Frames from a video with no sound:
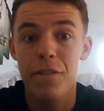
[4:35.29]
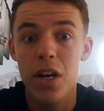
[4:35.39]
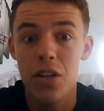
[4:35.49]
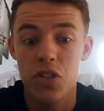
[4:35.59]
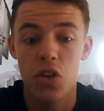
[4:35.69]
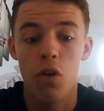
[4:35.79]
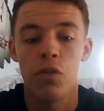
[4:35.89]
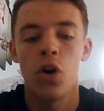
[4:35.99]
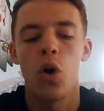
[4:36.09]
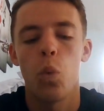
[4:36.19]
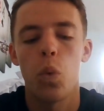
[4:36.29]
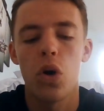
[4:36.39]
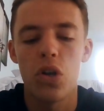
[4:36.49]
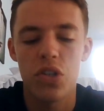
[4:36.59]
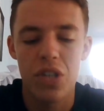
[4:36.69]
First off
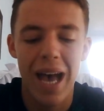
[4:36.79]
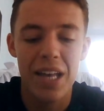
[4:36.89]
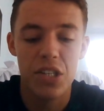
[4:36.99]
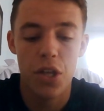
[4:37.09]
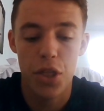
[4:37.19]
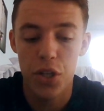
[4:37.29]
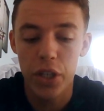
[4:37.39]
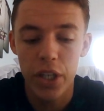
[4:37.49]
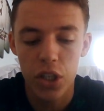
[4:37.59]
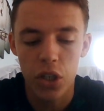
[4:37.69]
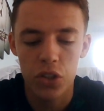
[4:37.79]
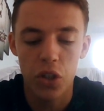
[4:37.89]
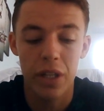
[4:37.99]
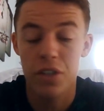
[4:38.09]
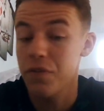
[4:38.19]
was as a 3-year-old,
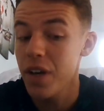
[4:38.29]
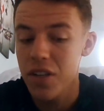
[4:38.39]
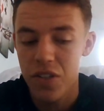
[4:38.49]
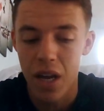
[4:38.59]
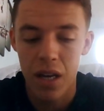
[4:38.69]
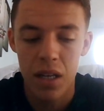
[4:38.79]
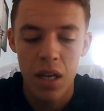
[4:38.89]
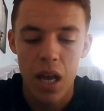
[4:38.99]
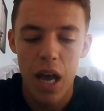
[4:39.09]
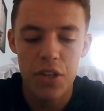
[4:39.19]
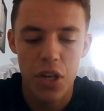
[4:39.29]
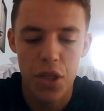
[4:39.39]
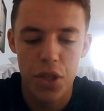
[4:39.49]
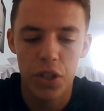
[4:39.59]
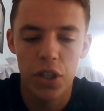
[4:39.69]
on its first start as a
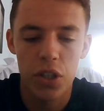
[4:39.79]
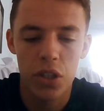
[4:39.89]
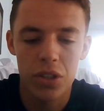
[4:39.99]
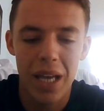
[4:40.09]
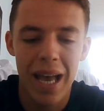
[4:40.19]
3-year-old,